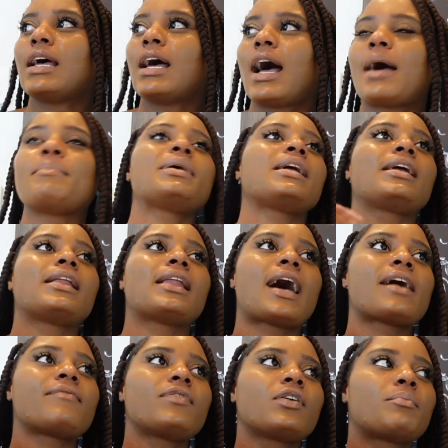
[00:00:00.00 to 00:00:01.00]
I mean,
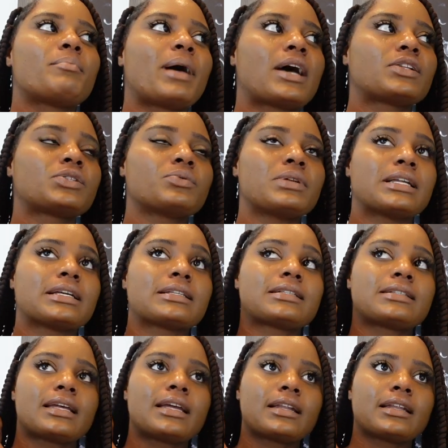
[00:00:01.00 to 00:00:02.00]
I feel bad to an
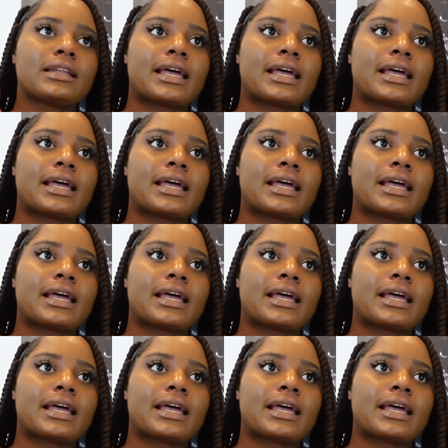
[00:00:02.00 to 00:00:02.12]
extent.